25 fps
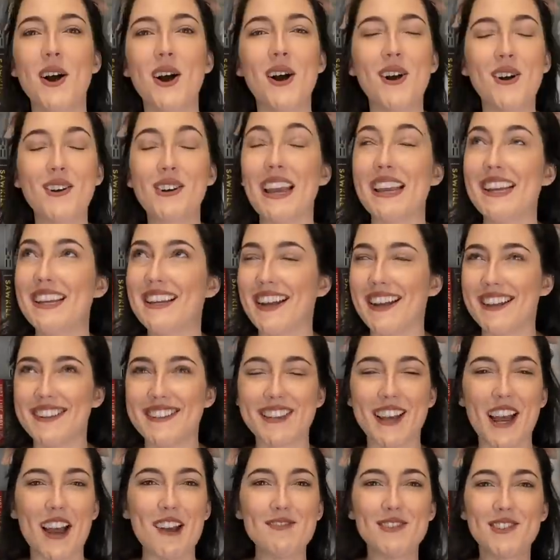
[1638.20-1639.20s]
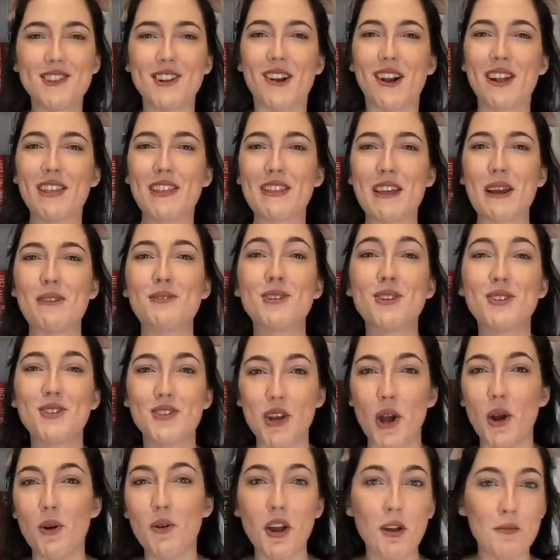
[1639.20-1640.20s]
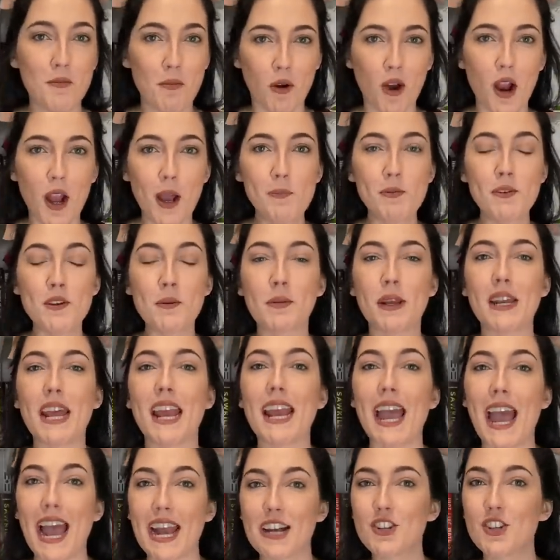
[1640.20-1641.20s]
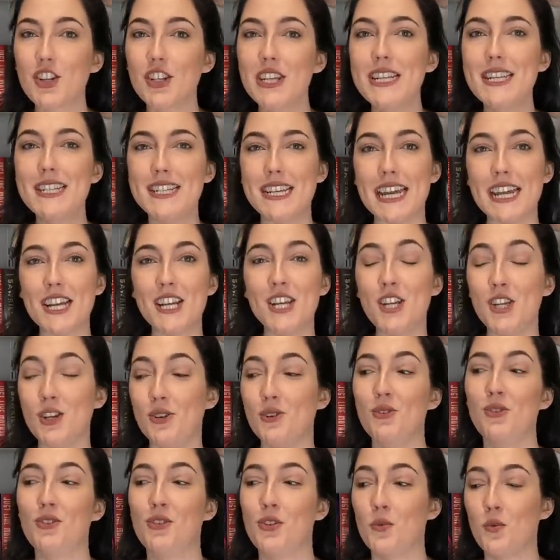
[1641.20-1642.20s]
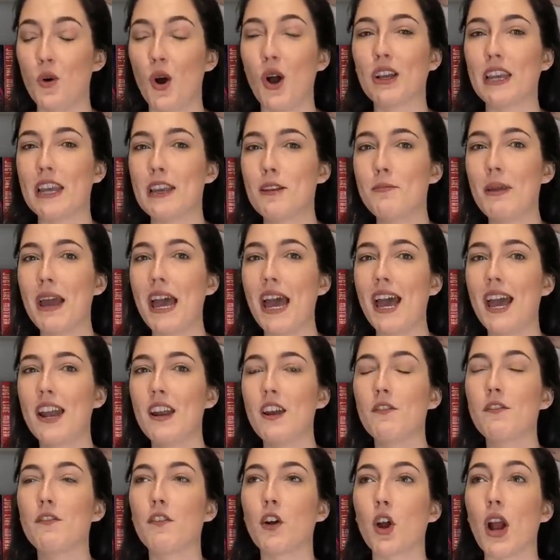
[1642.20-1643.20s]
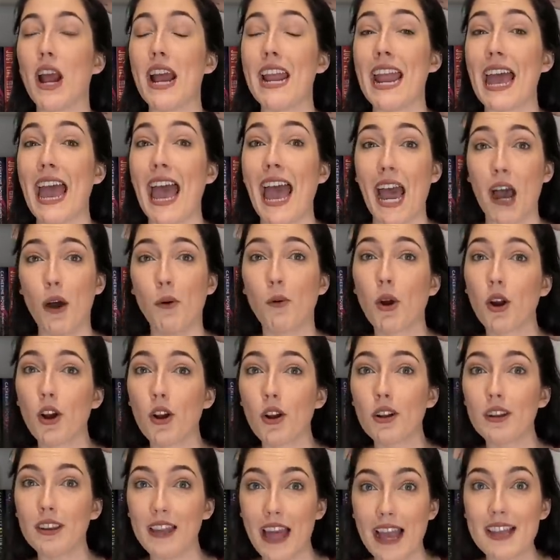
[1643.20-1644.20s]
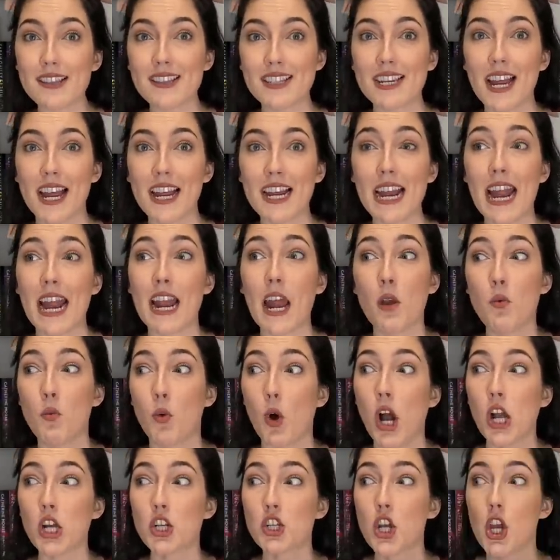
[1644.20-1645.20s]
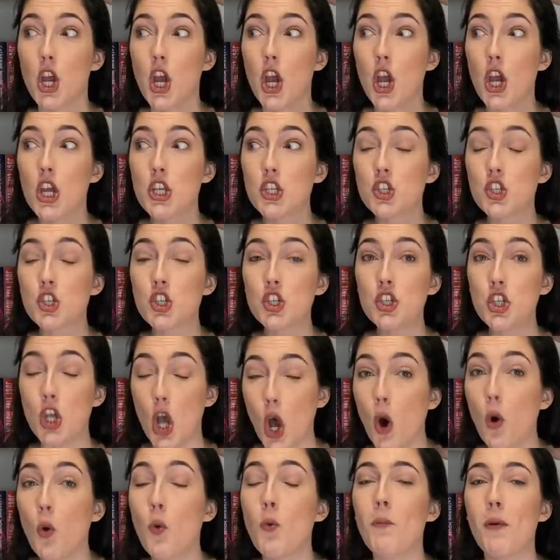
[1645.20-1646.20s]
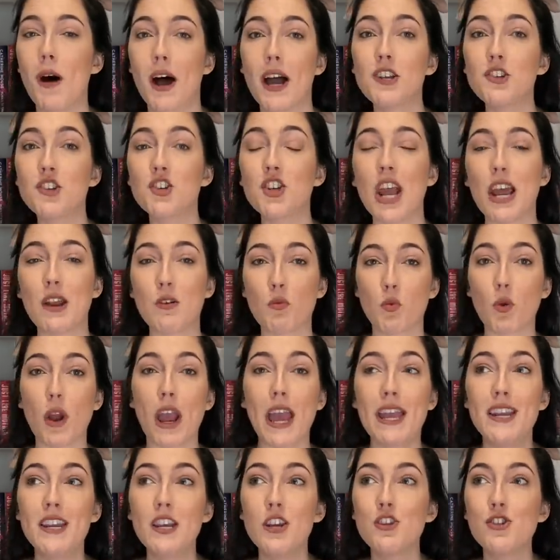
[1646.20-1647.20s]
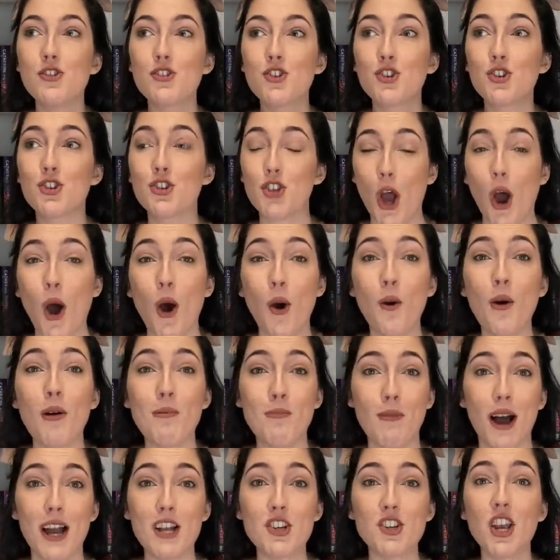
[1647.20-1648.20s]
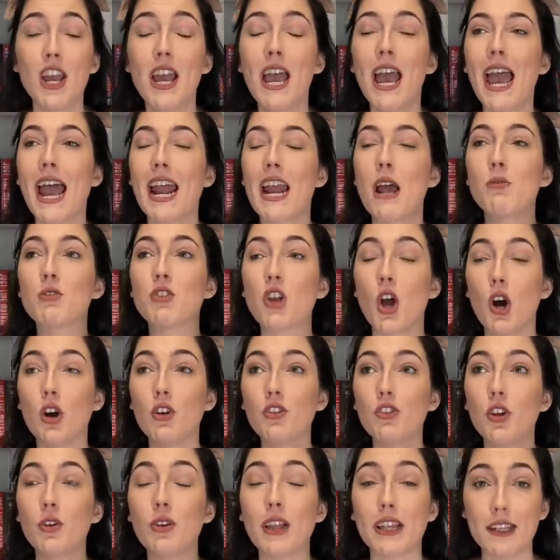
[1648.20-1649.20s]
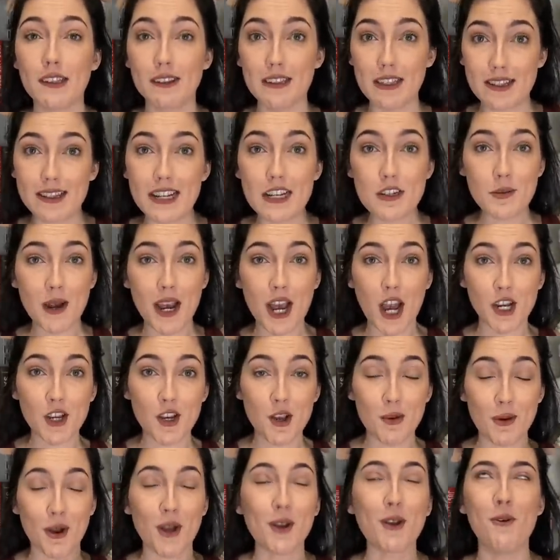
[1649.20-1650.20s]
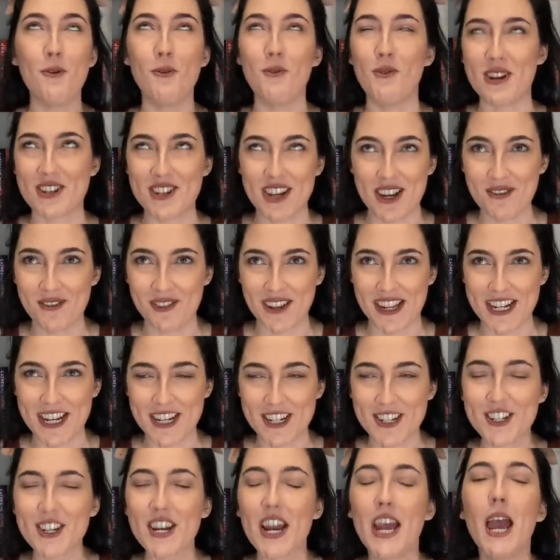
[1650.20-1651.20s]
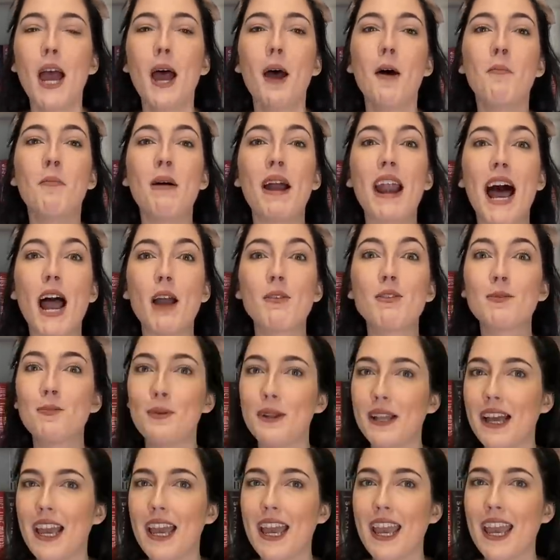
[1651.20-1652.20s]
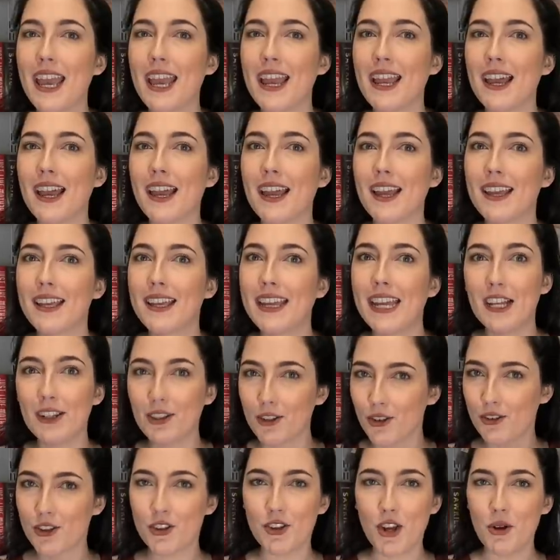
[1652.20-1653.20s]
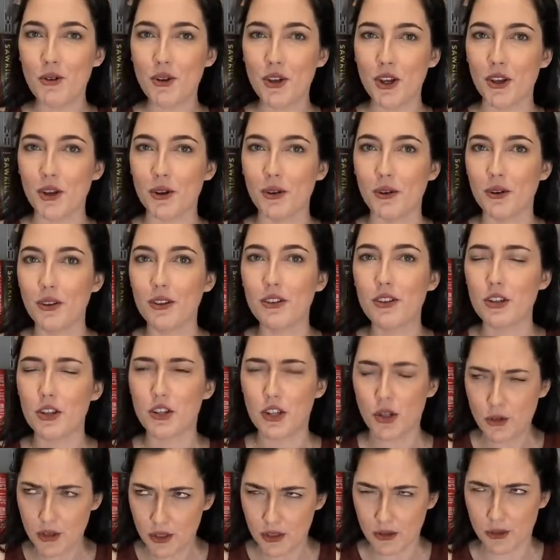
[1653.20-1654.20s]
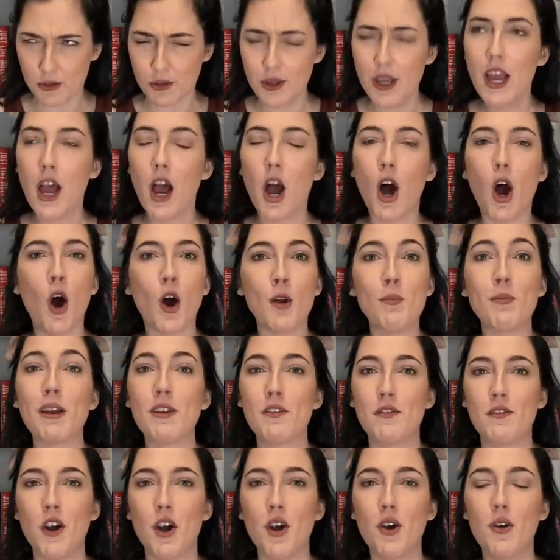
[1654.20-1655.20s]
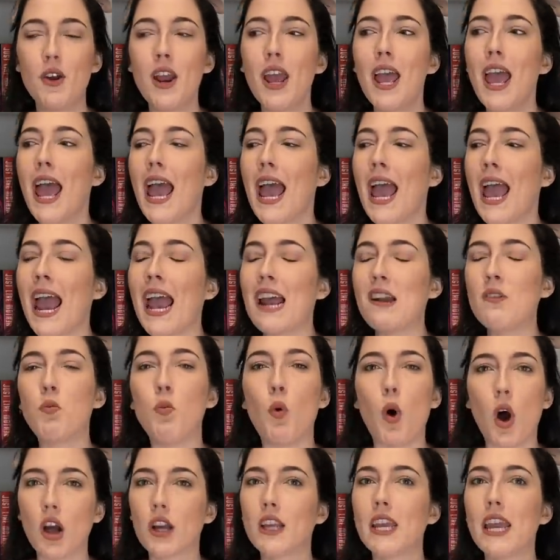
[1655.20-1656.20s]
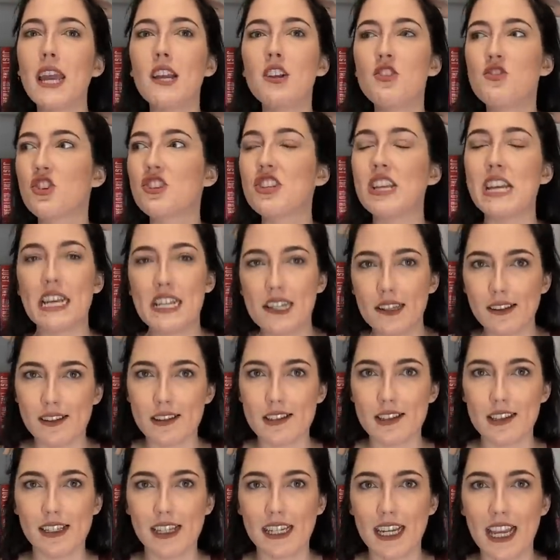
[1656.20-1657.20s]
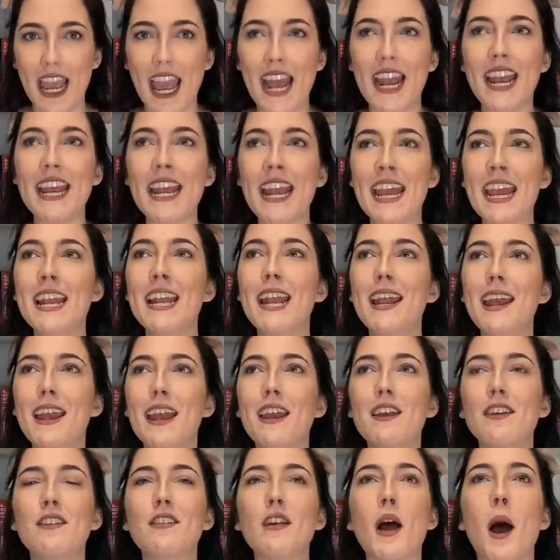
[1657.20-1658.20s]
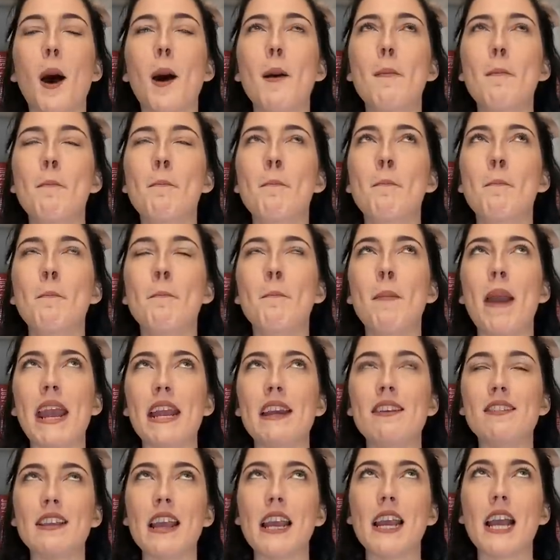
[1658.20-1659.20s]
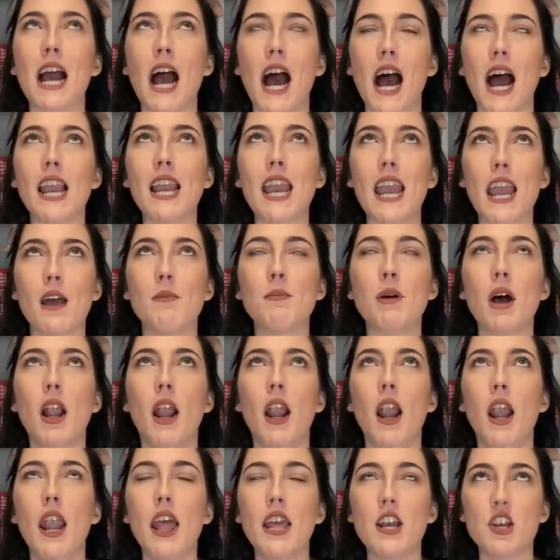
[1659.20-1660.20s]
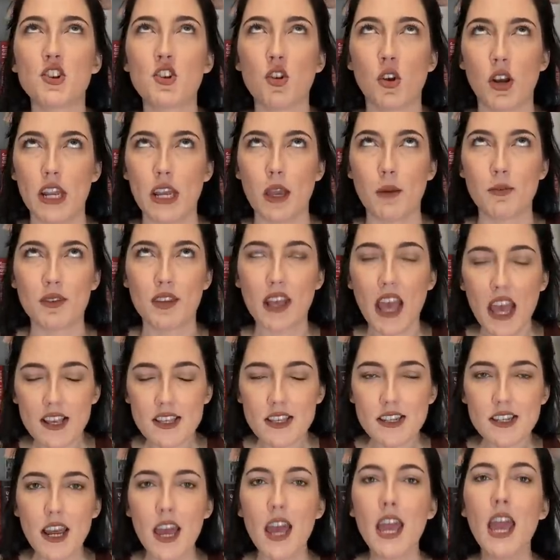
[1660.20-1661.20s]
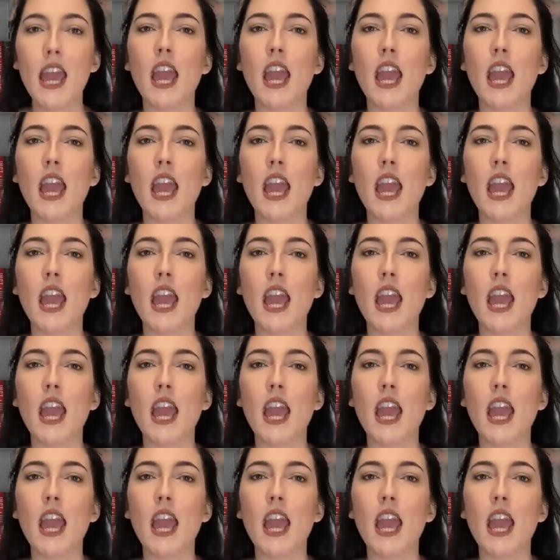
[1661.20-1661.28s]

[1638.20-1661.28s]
Okay, guys, I'm sorry that was so abrupt, but I actually did use the walking pad for an hour last night, and I walked so much and read so much, and I was also, like, listening to my audiobook, which I finished, but I was playing Killer Sudoku on my phone and walking just endlessly, and it is amazing. I am literally obsessed.